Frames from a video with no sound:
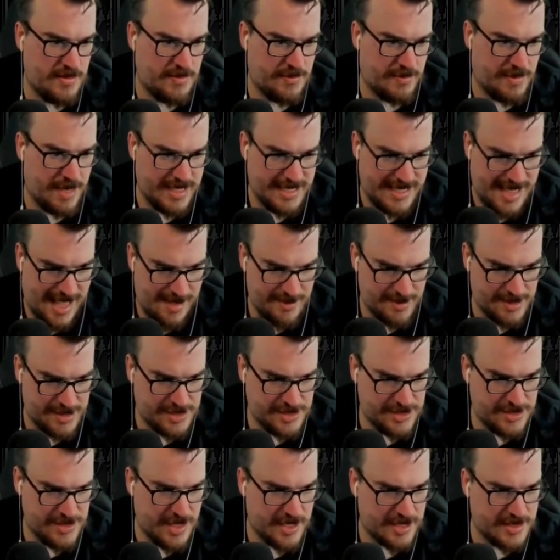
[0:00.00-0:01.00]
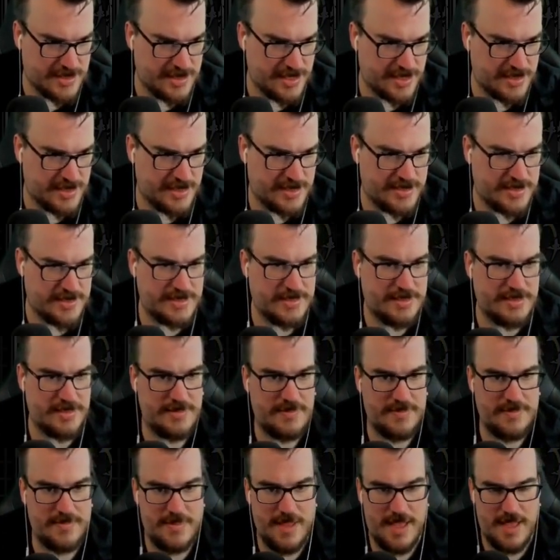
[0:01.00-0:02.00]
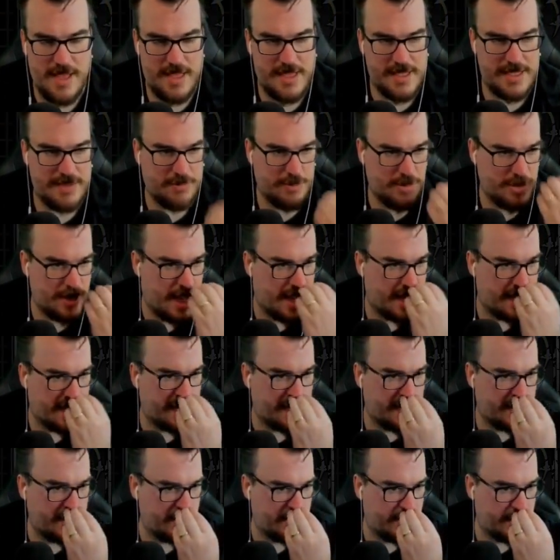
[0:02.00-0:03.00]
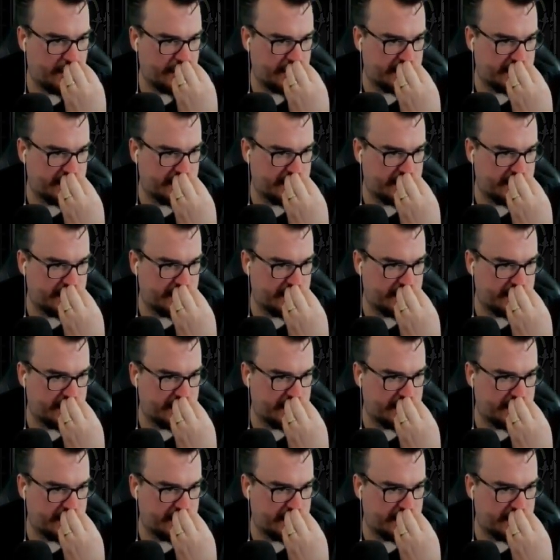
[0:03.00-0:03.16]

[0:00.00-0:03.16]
My damage sucks on this. Uh, we're not going to do it.